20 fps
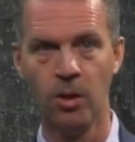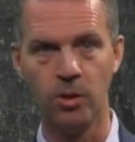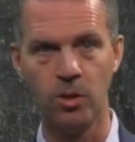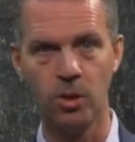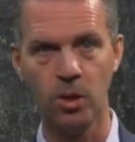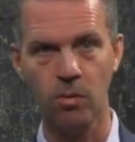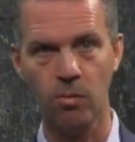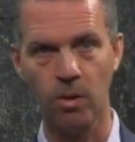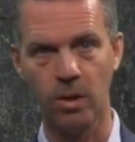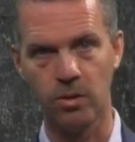
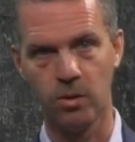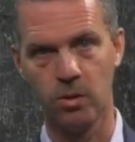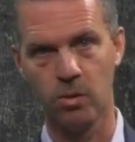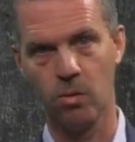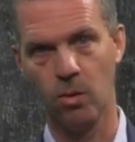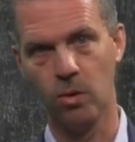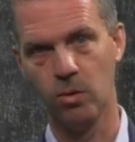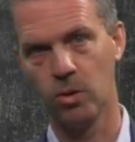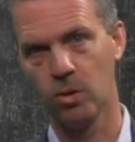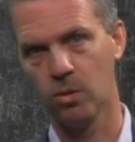During
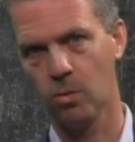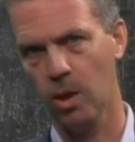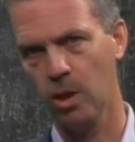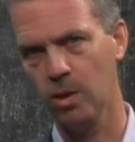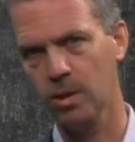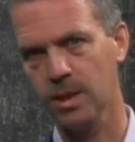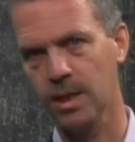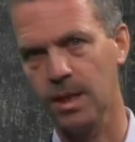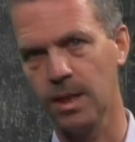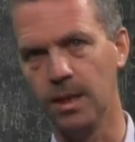
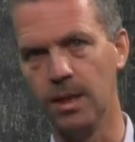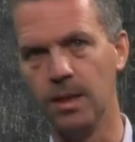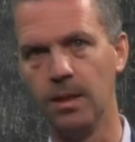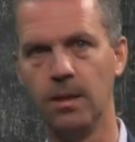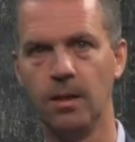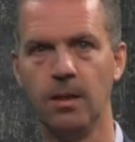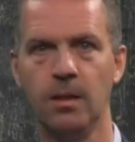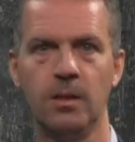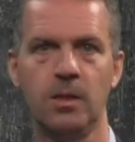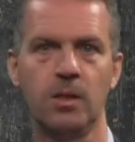Swarovski
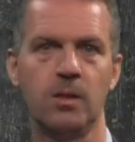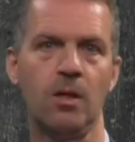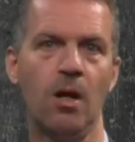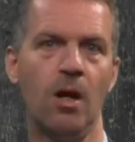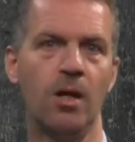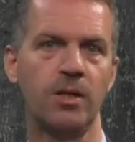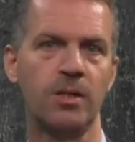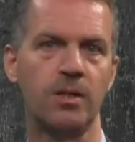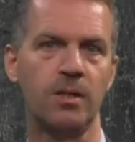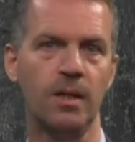
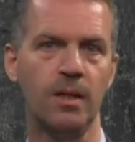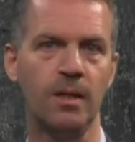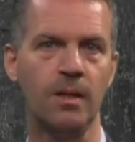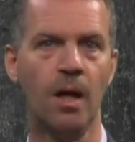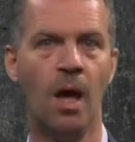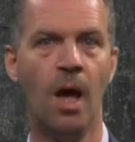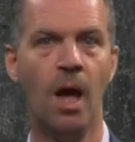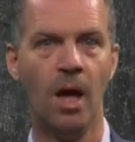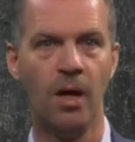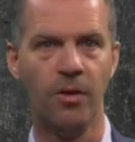casting,
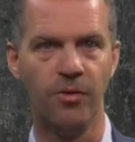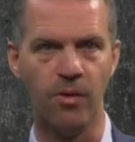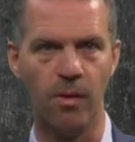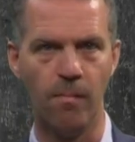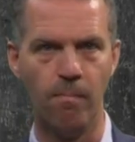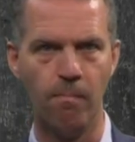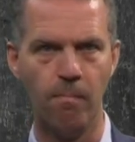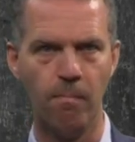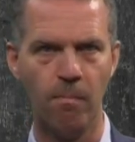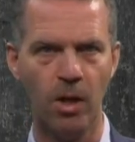the
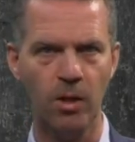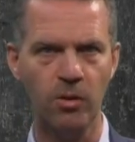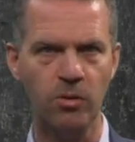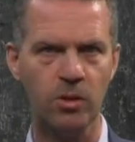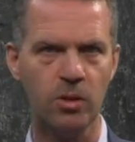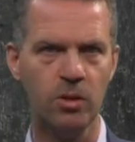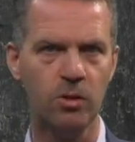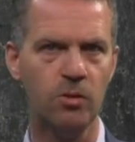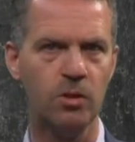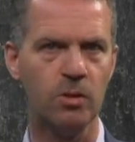
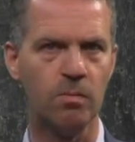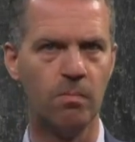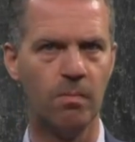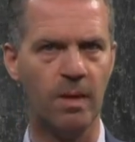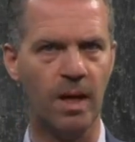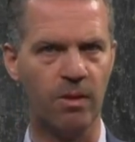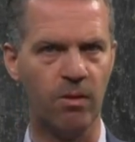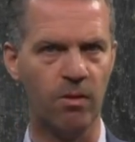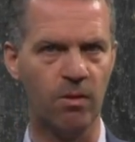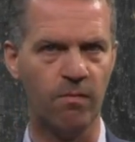most used
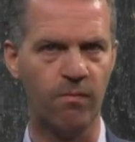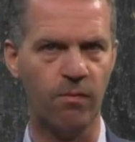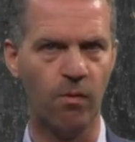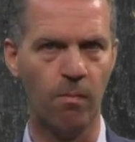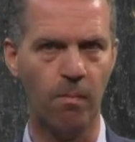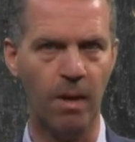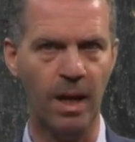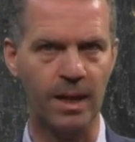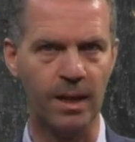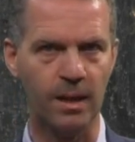method for
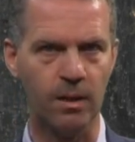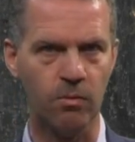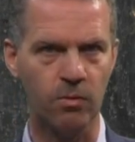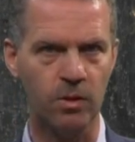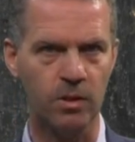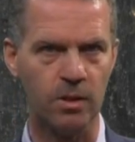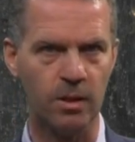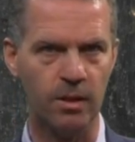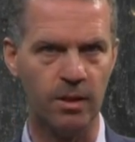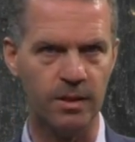making
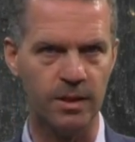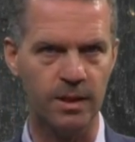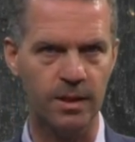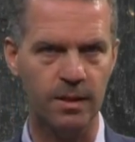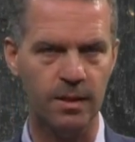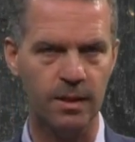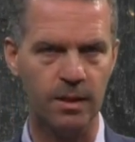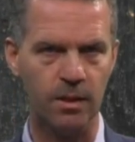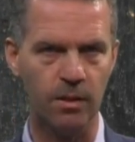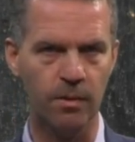crystalline
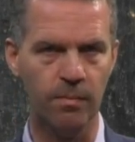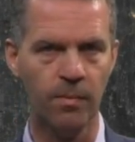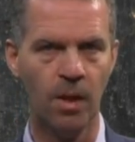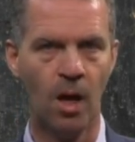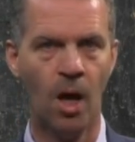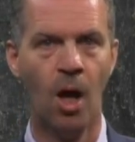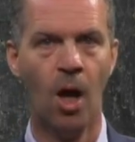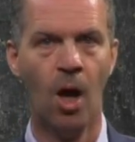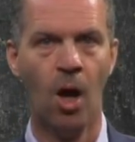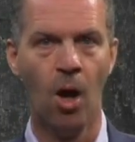silicon,
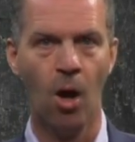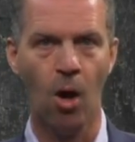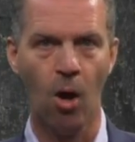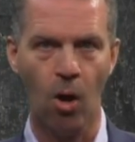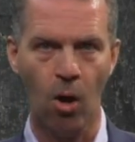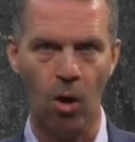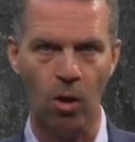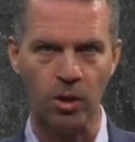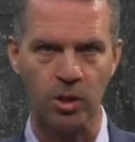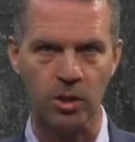
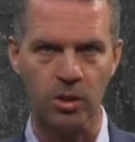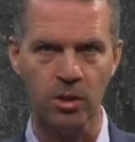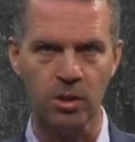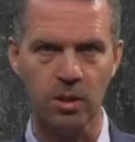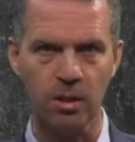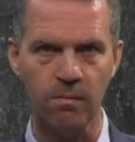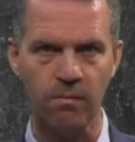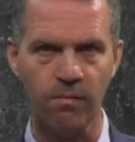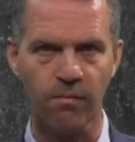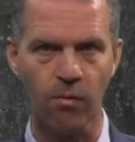
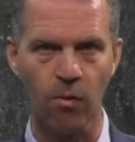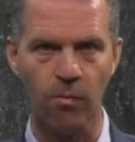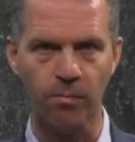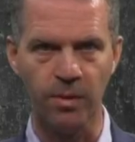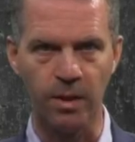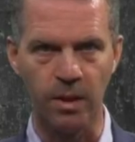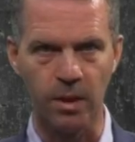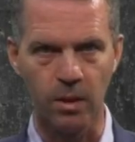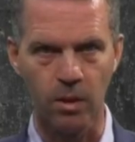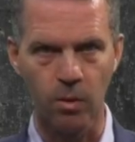oxygen from
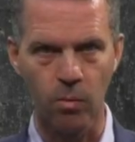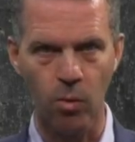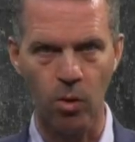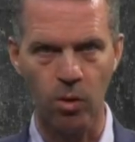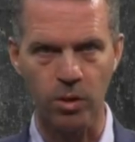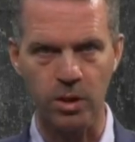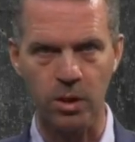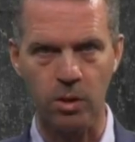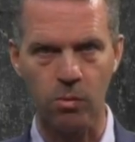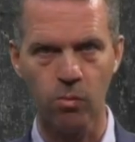the
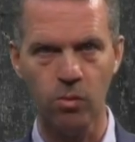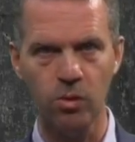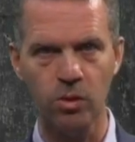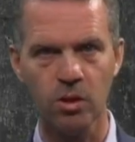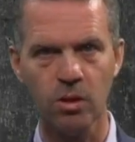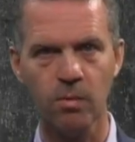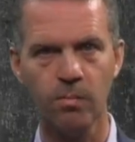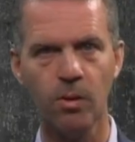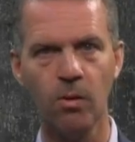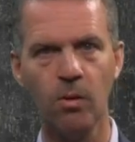quartz
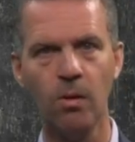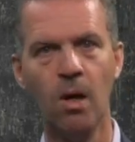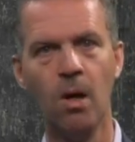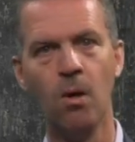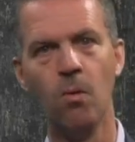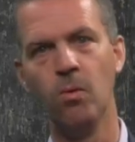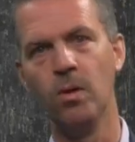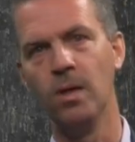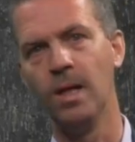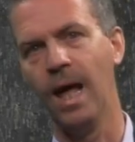crucible
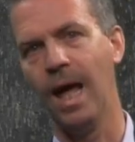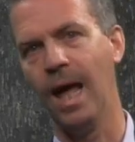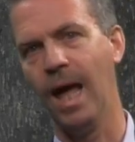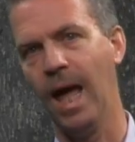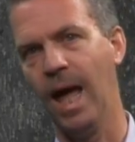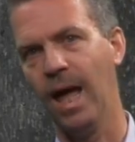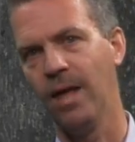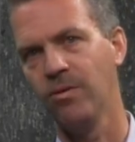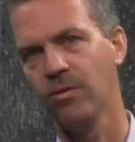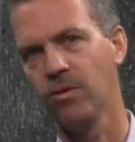will
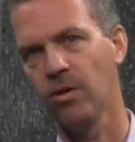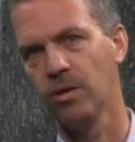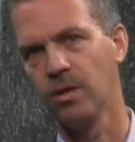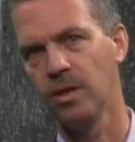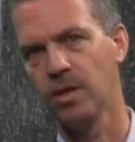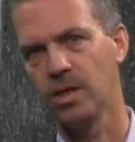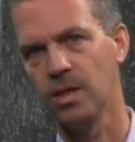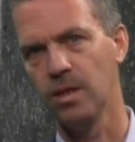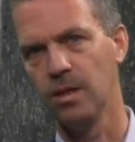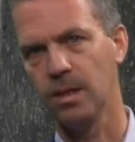enter
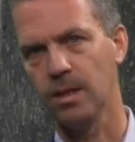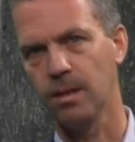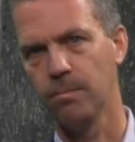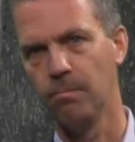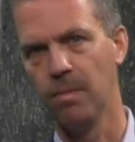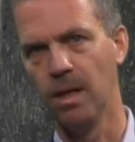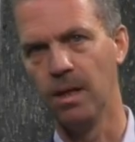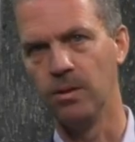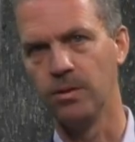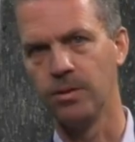the
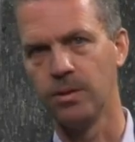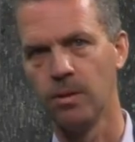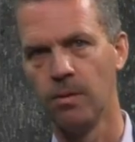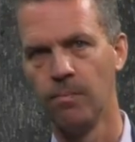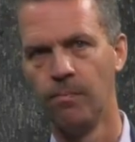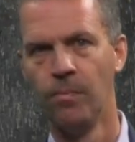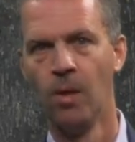silicon melt.